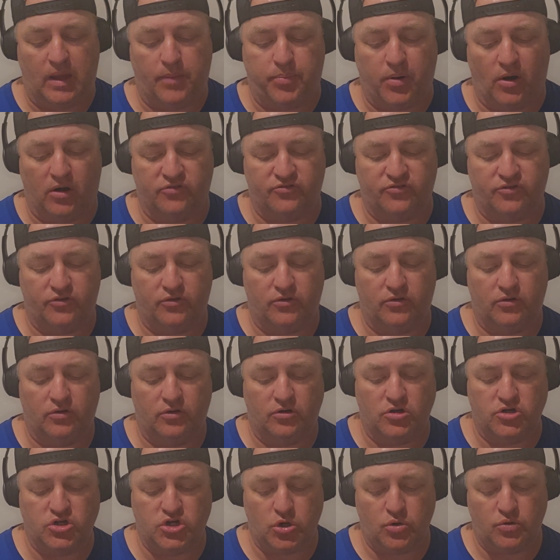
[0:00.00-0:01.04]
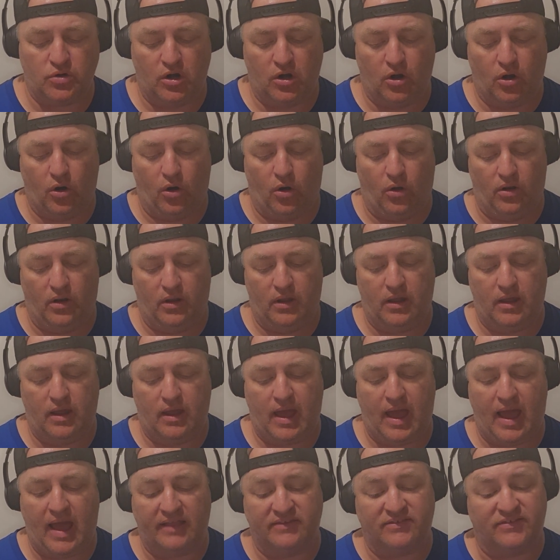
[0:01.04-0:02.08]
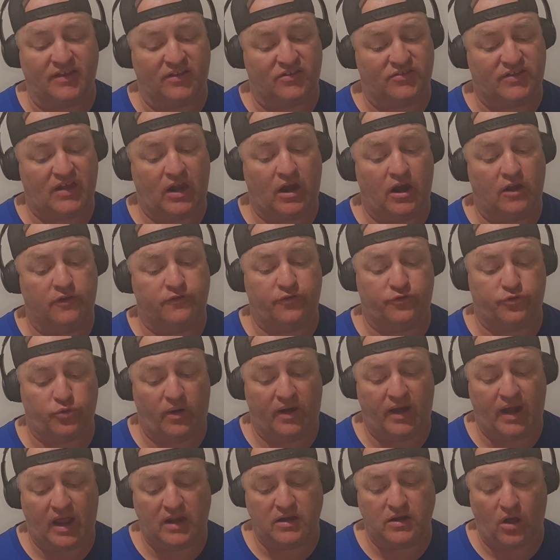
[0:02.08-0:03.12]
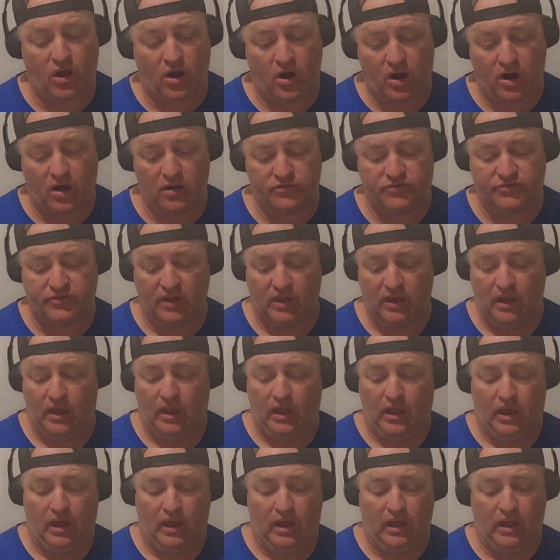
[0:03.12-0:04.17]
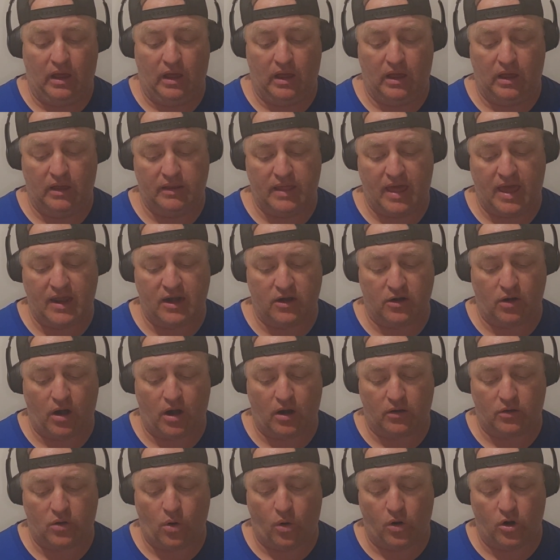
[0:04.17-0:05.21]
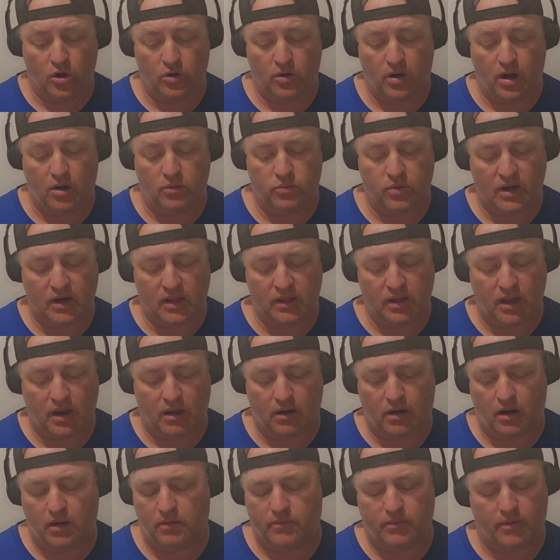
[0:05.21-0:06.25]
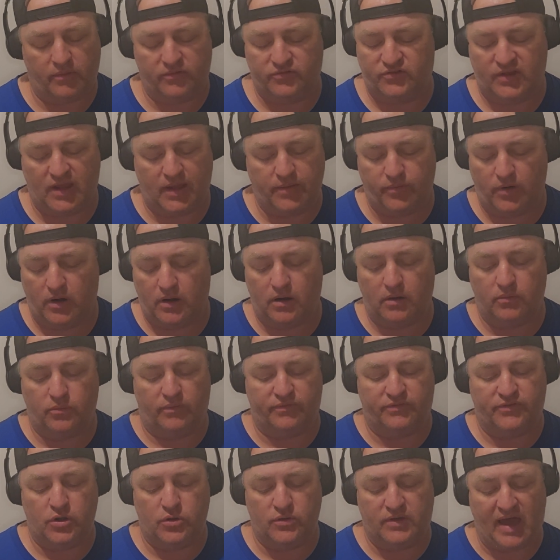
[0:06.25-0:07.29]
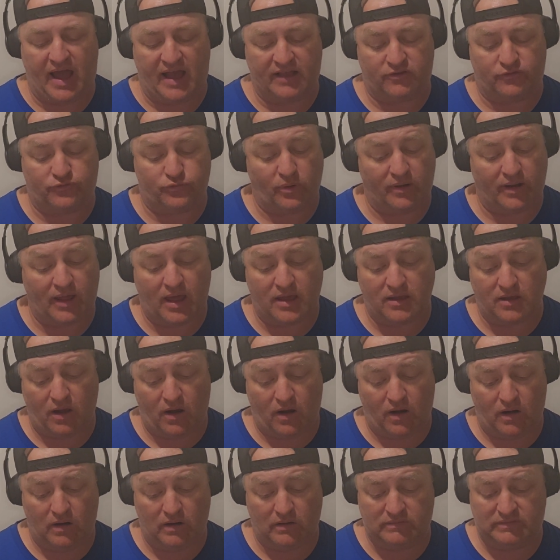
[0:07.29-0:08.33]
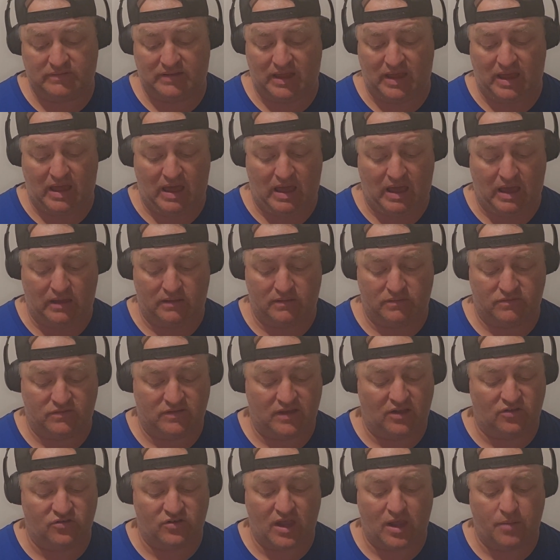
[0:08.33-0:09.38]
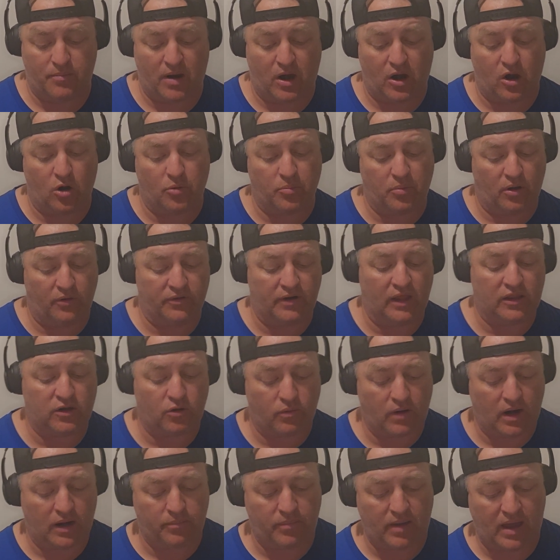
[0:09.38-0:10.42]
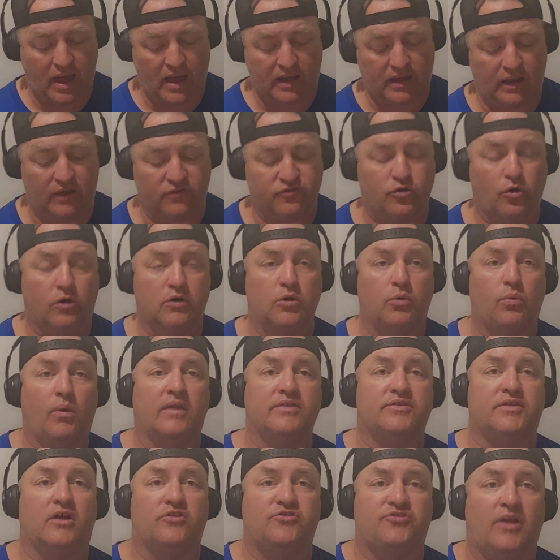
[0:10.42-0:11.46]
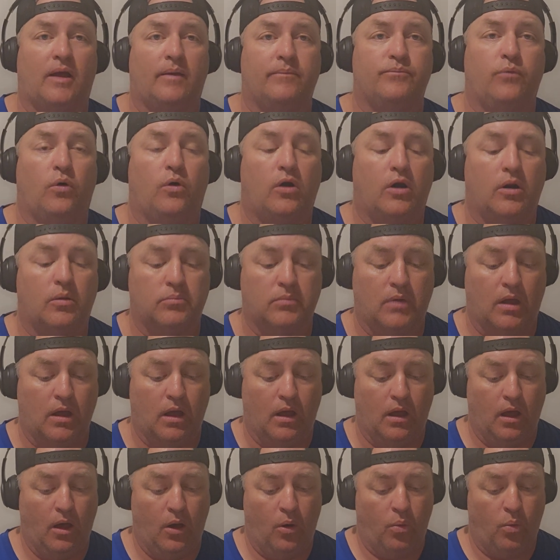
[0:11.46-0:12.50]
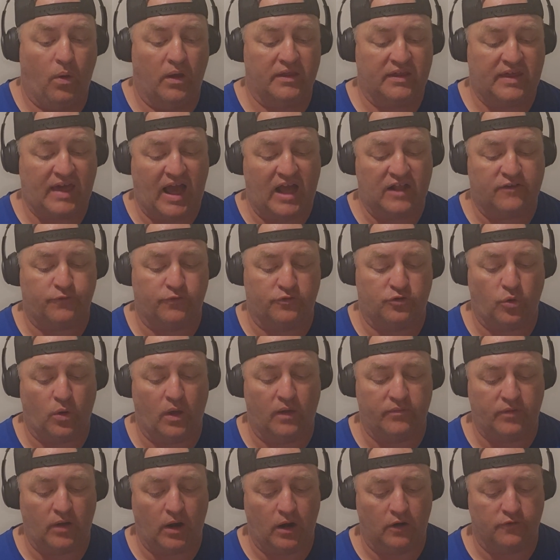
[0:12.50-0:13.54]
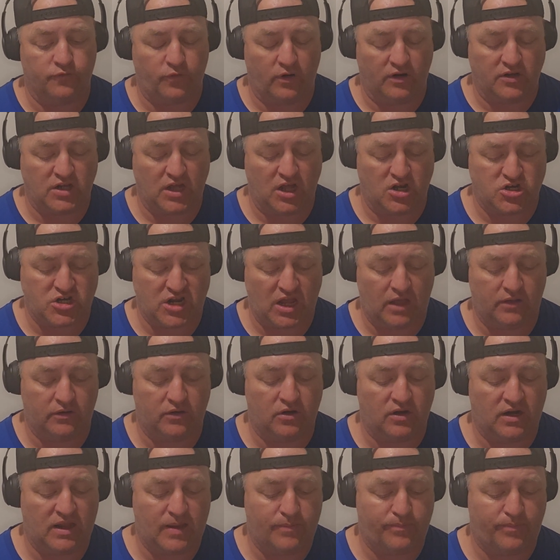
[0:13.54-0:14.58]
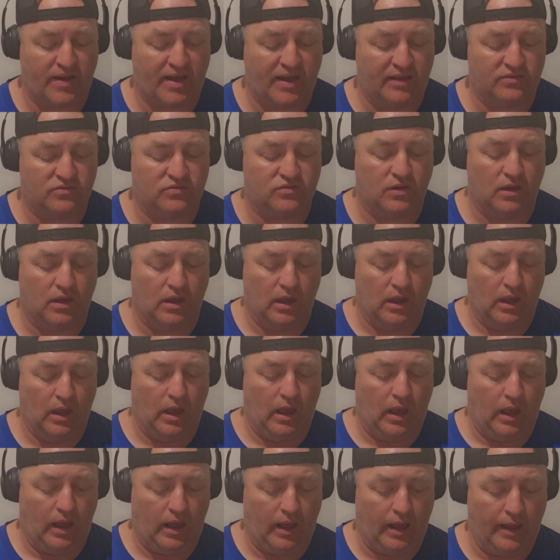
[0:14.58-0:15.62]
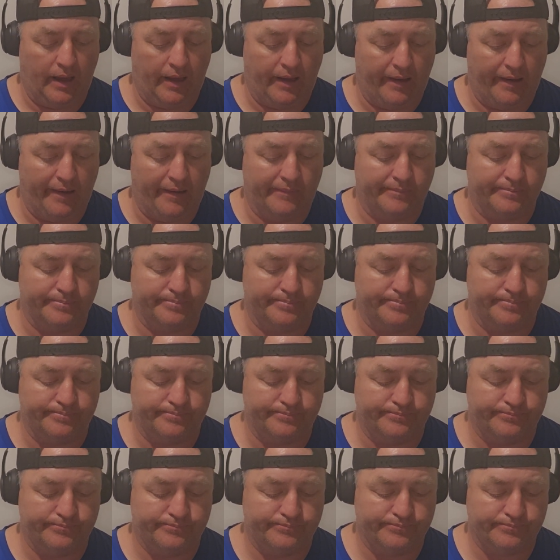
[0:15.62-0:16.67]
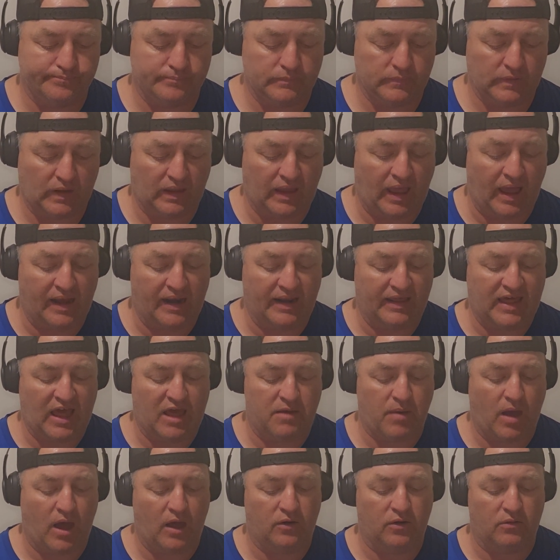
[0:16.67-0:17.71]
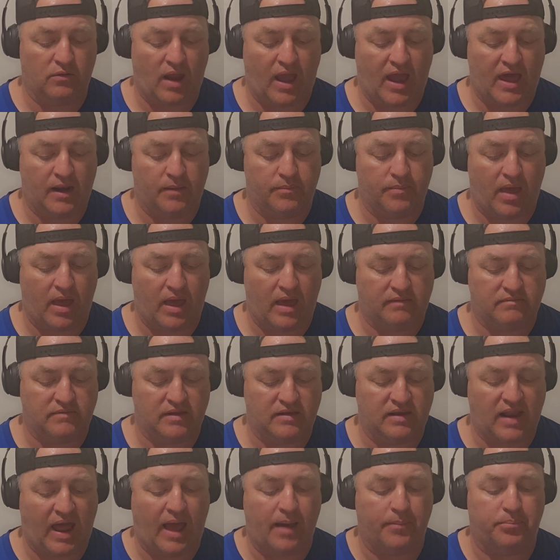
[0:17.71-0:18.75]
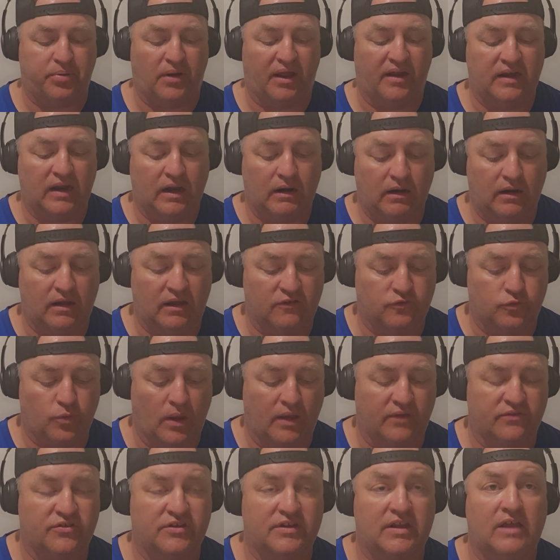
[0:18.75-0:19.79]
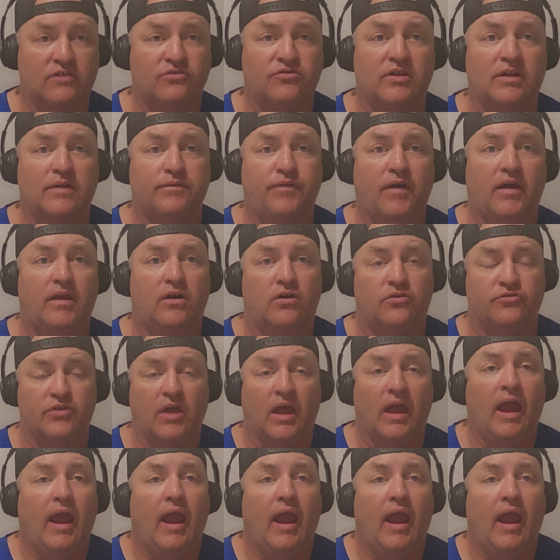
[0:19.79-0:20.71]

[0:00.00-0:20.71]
Person Jr., only had 6 carries for 29 yards. They had a receiver with 2 catches, 28 yards. They had CJ Marable, another running back. He scored 1 touchdown for them. 1 catch for 12 yards for a touchdown. Their defense, they came out and did not play nearly as well as the DC Defenders.